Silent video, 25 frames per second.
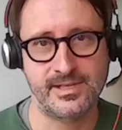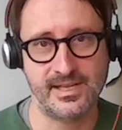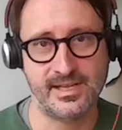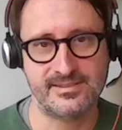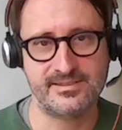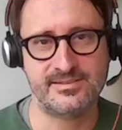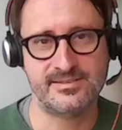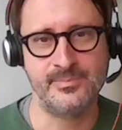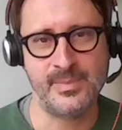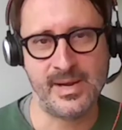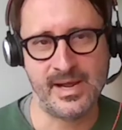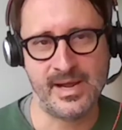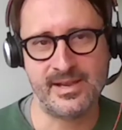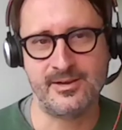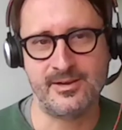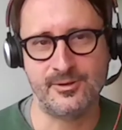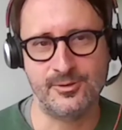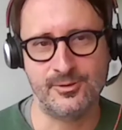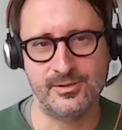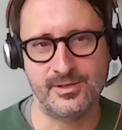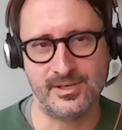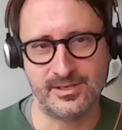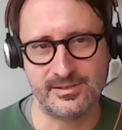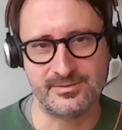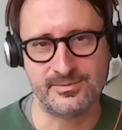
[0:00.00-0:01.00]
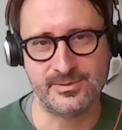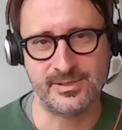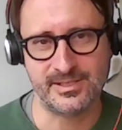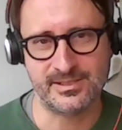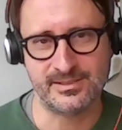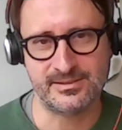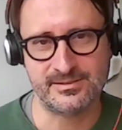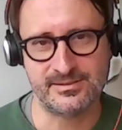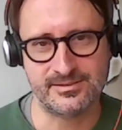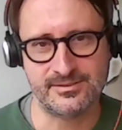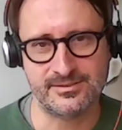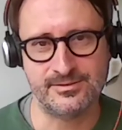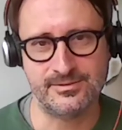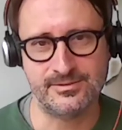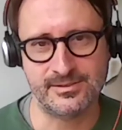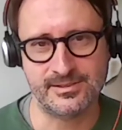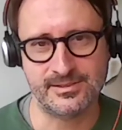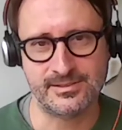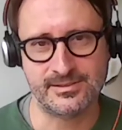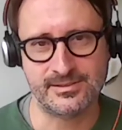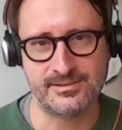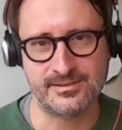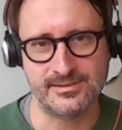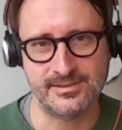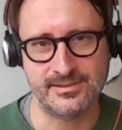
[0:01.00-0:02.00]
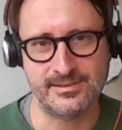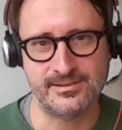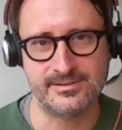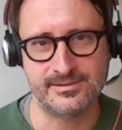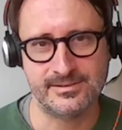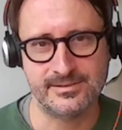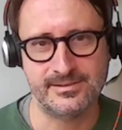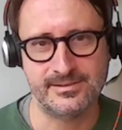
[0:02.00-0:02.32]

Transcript: That's my goal as well. So yeah.